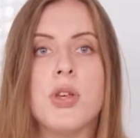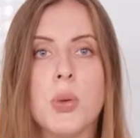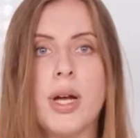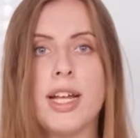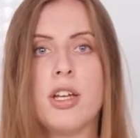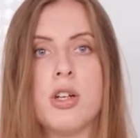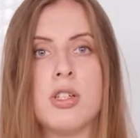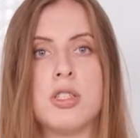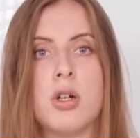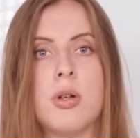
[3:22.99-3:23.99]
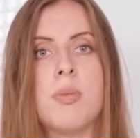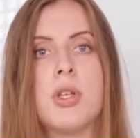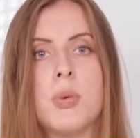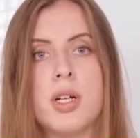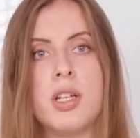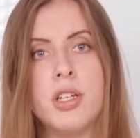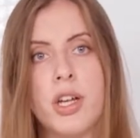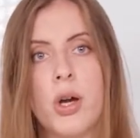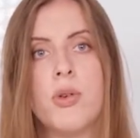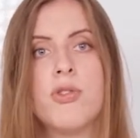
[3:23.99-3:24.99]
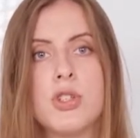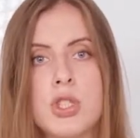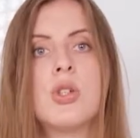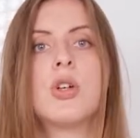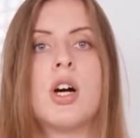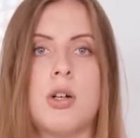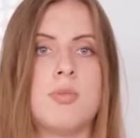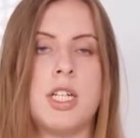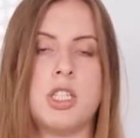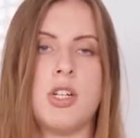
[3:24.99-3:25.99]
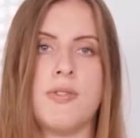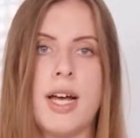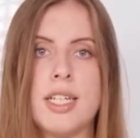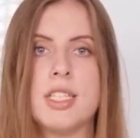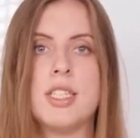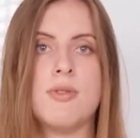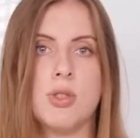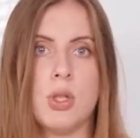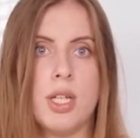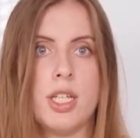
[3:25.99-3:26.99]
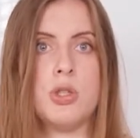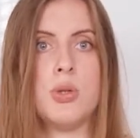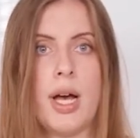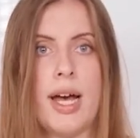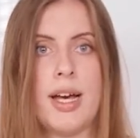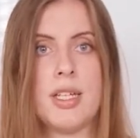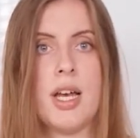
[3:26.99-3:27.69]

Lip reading: you weigh your soap, you will know for sure how much of additives you need to add,